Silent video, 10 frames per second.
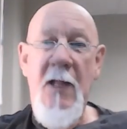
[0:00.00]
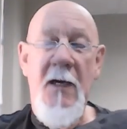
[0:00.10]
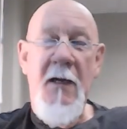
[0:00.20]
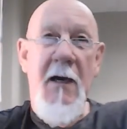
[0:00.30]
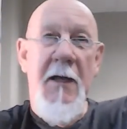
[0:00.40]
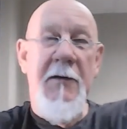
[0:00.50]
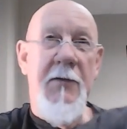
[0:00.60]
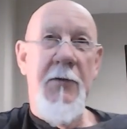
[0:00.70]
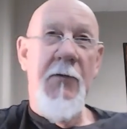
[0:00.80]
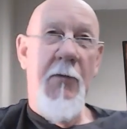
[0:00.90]
and I got
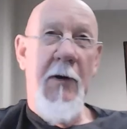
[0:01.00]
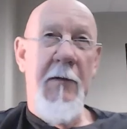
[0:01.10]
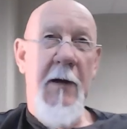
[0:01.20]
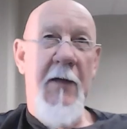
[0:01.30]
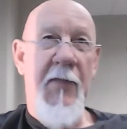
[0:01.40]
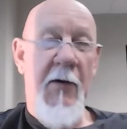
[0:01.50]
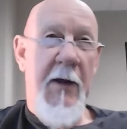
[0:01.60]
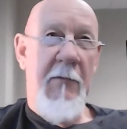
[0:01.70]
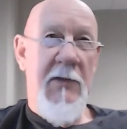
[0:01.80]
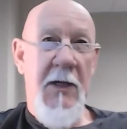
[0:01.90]
to where I thought
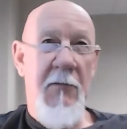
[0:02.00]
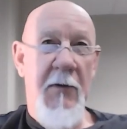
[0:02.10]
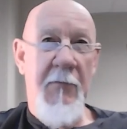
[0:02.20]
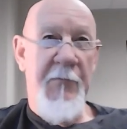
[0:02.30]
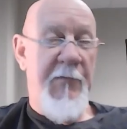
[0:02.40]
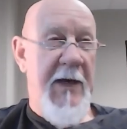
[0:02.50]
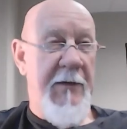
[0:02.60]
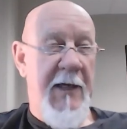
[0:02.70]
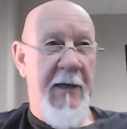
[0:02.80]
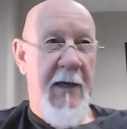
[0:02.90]
I was going. I
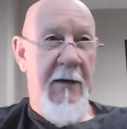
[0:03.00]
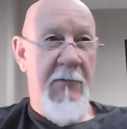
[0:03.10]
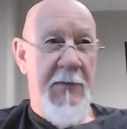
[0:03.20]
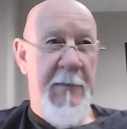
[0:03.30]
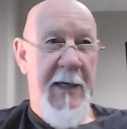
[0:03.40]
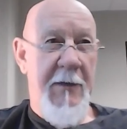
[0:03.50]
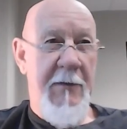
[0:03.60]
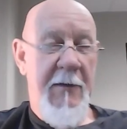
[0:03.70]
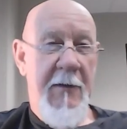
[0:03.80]
found out that I was about